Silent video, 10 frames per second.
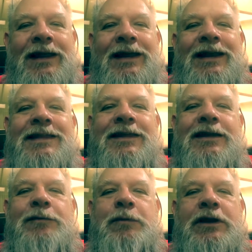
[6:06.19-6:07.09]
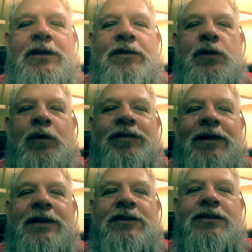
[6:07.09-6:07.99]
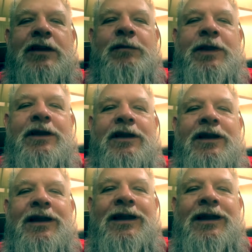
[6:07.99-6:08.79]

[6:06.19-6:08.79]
And I think many of you will find the same thing.